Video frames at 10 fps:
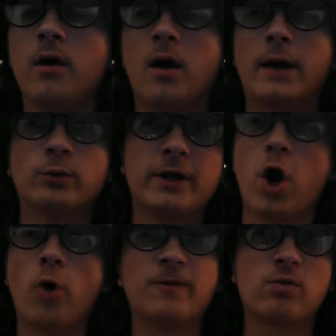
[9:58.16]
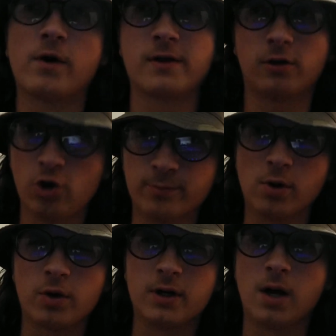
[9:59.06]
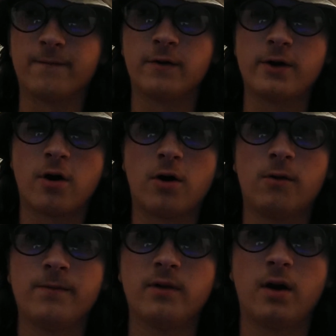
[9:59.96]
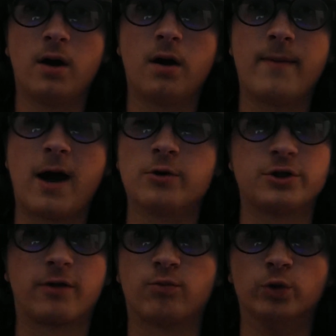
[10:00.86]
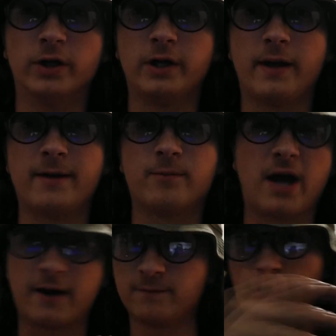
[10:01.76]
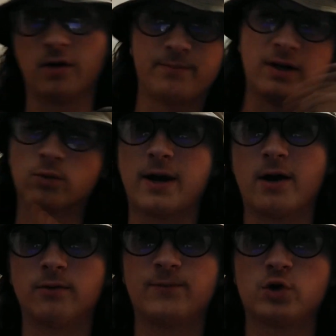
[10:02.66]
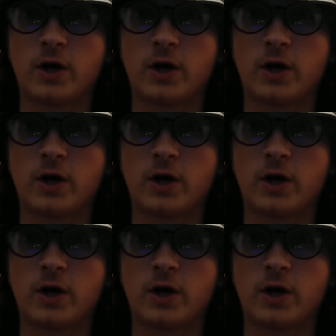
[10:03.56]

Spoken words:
I really hope this wasn't too broken up for y'all. I was just really like kind of jumping around,